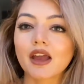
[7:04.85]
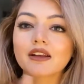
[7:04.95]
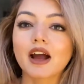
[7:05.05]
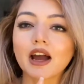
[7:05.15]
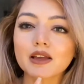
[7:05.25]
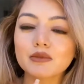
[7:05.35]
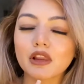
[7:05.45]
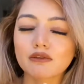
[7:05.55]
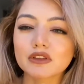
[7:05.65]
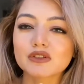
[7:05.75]
And I am
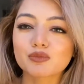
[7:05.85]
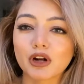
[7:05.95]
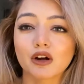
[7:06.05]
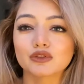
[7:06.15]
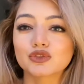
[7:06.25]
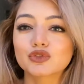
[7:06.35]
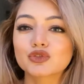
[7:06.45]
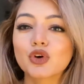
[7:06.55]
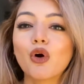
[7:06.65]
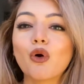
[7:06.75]
loving this brown
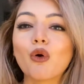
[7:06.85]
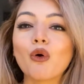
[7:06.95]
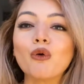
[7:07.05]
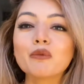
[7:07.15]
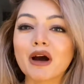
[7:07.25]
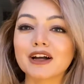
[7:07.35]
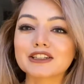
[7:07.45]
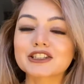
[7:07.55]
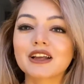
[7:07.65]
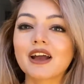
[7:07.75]
so
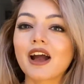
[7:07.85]
much.